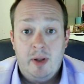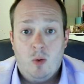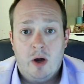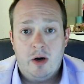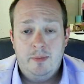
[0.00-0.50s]

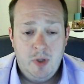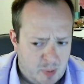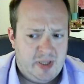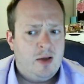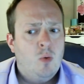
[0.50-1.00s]
bubbling water,
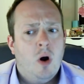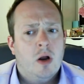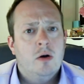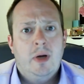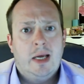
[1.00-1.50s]
bubbly
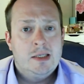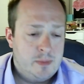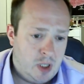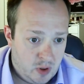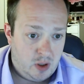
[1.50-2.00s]
water, I
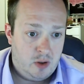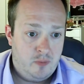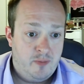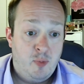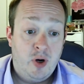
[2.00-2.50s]
guess.
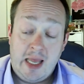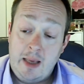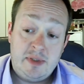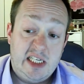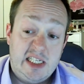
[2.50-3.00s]
We've been putting
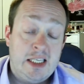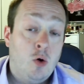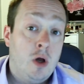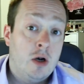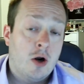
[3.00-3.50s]

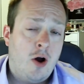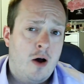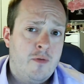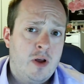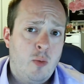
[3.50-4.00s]
MCT oil in our
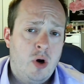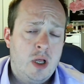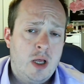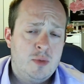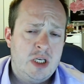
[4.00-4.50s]
coffee in the
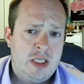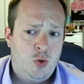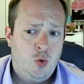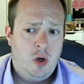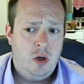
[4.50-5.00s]
morning.
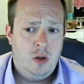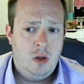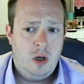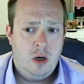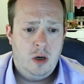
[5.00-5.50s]
MCT
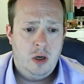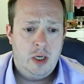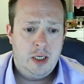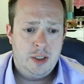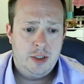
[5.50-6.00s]
oil
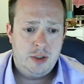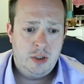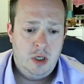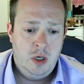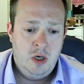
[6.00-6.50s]

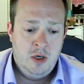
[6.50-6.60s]
is